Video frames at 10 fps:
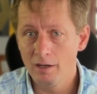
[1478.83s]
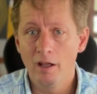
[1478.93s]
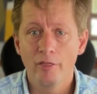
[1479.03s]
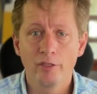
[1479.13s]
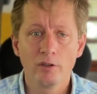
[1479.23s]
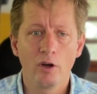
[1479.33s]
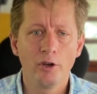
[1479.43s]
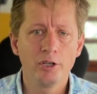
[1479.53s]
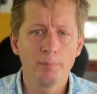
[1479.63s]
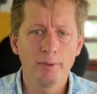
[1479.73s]
The lawyer
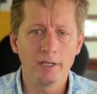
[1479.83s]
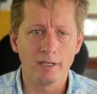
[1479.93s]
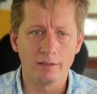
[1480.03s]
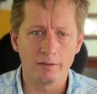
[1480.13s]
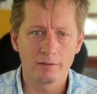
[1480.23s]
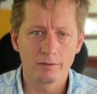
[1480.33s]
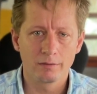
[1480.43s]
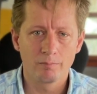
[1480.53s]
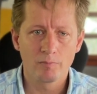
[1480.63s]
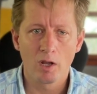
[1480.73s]
begins.
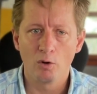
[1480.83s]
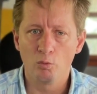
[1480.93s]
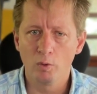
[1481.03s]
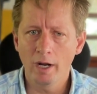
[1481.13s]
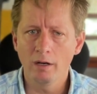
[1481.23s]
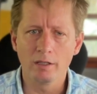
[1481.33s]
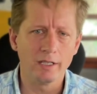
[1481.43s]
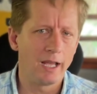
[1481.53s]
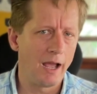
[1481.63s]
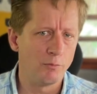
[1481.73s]
Rarely
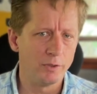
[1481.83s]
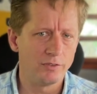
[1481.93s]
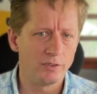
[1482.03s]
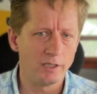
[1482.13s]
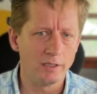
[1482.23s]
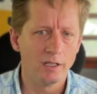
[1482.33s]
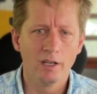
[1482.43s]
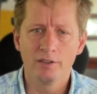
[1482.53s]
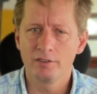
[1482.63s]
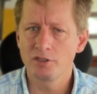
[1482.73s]
have we seen
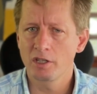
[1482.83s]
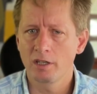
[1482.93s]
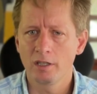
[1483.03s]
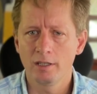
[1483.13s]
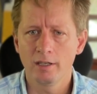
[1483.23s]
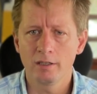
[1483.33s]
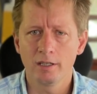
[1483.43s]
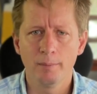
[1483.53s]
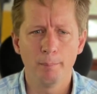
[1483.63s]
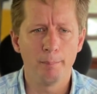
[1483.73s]
such a clear
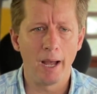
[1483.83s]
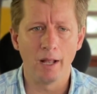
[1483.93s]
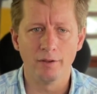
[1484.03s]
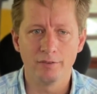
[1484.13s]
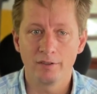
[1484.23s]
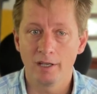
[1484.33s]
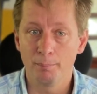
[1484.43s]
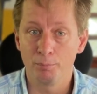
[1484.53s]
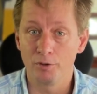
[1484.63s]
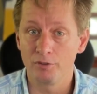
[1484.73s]
imbalance in
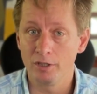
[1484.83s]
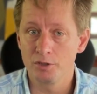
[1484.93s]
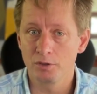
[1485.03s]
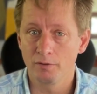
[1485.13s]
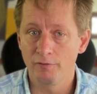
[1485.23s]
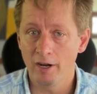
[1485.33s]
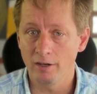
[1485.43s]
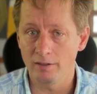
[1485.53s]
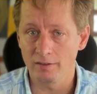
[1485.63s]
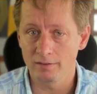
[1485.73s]
procedural
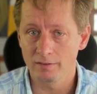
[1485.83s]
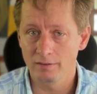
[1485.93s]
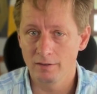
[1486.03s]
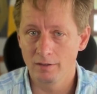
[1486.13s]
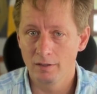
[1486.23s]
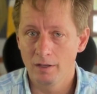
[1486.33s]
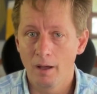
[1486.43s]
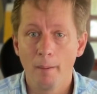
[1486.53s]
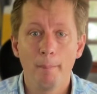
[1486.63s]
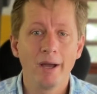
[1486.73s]
fairness.
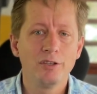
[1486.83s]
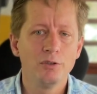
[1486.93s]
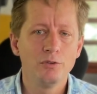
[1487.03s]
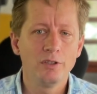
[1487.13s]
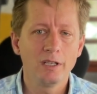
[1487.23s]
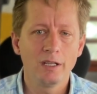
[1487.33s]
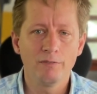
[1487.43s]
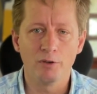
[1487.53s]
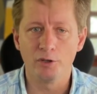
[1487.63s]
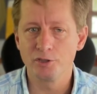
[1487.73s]
By using
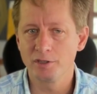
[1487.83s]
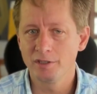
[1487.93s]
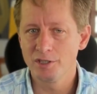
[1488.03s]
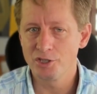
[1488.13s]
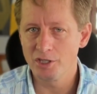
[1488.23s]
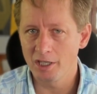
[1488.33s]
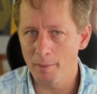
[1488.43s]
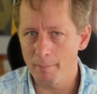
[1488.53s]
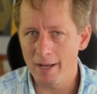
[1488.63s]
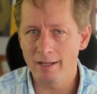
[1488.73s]
inversion, she
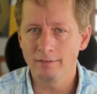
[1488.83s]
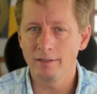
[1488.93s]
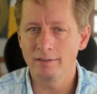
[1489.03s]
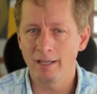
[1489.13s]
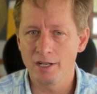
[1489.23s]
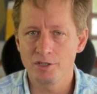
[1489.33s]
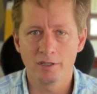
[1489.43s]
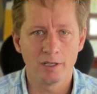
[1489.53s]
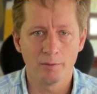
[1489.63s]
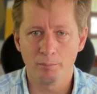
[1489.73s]
commands attention
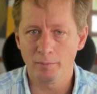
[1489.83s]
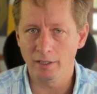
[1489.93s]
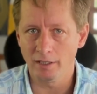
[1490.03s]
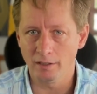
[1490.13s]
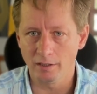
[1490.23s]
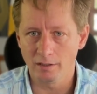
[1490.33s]
immediately.